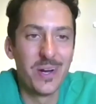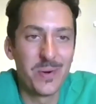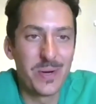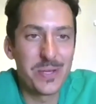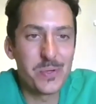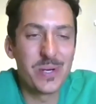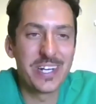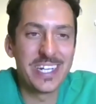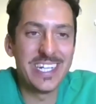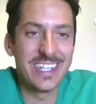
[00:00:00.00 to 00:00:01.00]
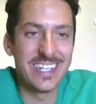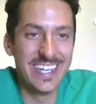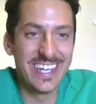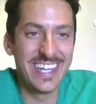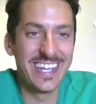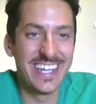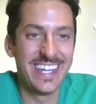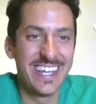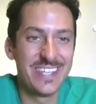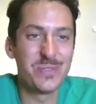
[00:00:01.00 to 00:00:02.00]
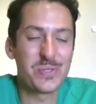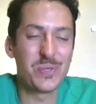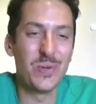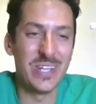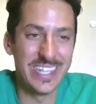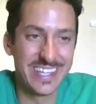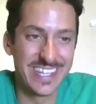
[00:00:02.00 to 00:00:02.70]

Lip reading: when you were in Italy. You stole it.